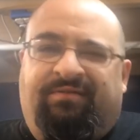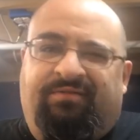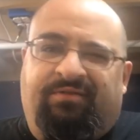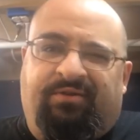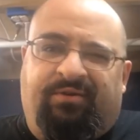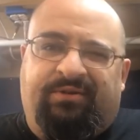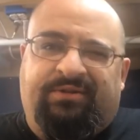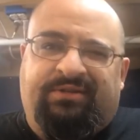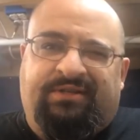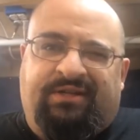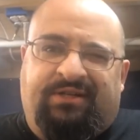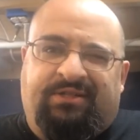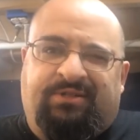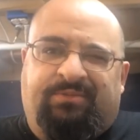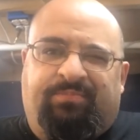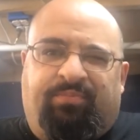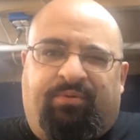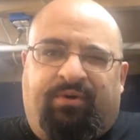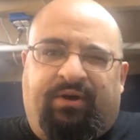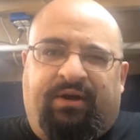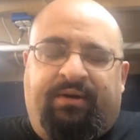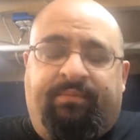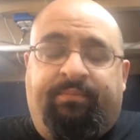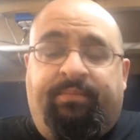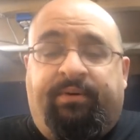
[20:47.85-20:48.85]
even though it's not
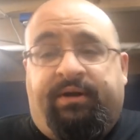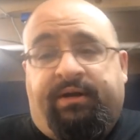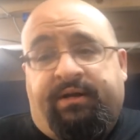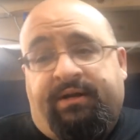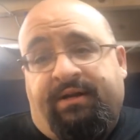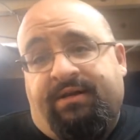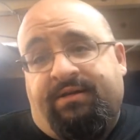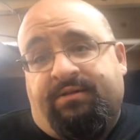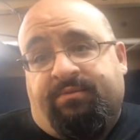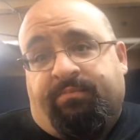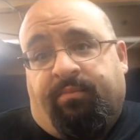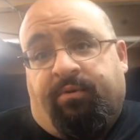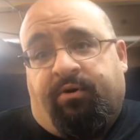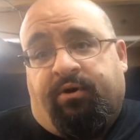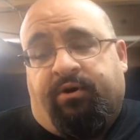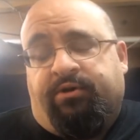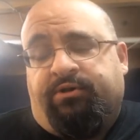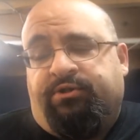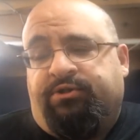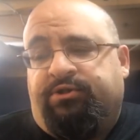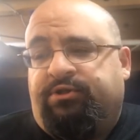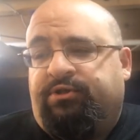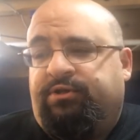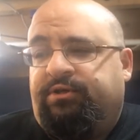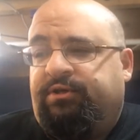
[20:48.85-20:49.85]
spring, but it is
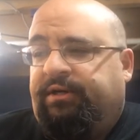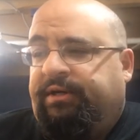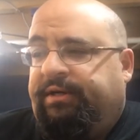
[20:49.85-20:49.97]
March.